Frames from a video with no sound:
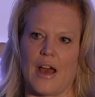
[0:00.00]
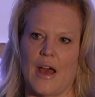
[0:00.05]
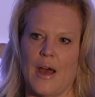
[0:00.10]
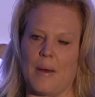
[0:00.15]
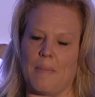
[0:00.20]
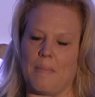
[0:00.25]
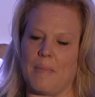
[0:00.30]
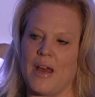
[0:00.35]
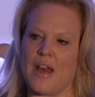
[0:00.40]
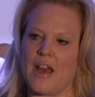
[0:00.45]

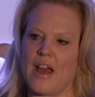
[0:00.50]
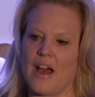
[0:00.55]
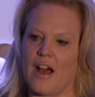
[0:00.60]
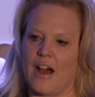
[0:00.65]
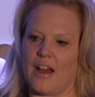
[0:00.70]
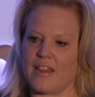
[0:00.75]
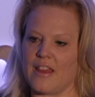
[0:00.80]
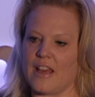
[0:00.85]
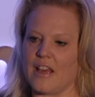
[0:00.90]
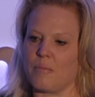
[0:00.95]

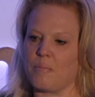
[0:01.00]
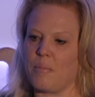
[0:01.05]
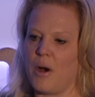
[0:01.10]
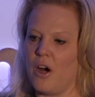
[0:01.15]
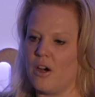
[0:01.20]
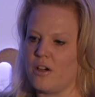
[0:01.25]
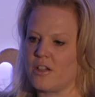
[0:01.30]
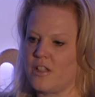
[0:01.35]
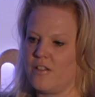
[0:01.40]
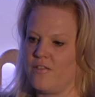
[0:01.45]
I think
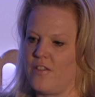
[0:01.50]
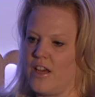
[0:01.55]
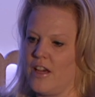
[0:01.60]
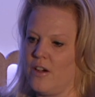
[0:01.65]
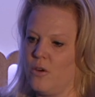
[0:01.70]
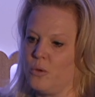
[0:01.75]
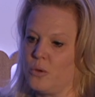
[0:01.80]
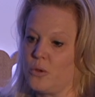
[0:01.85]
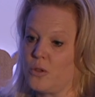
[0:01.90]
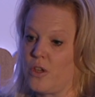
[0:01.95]
part of it
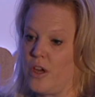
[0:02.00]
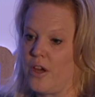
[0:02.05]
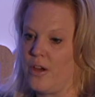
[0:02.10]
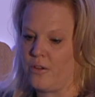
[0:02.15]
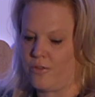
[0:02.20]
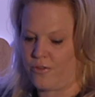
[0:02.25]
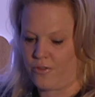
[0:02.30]
also